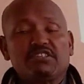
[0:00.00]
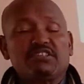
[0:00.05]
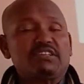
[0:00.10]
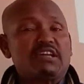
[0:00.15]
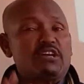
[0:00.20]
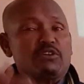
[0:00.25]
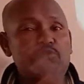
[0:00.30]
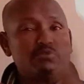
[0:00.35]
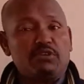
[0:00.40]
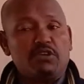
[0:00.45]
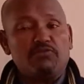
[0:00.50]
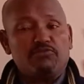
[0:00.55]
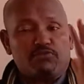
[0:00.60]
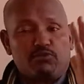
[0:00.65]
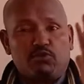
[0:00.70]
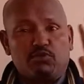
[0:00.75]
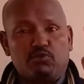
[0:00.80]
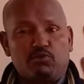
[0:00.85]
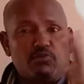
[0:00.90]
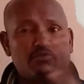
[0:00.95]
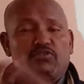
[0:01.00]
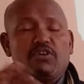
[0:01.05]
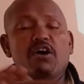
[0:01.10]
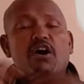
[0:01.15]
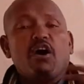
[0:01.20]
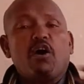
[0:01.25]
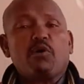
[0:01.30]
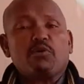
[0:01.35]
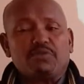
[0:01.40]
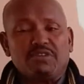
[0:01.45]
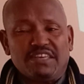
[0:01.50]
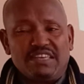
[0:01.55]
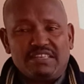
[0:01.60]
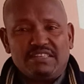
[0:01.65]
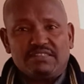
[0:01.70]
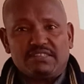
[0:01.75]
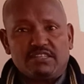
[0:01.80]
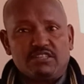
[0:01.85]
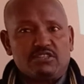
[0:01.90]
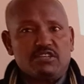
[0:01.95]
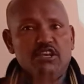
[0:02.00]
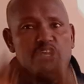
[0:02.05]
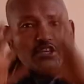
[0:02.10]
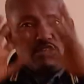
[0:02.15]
in front of audiences.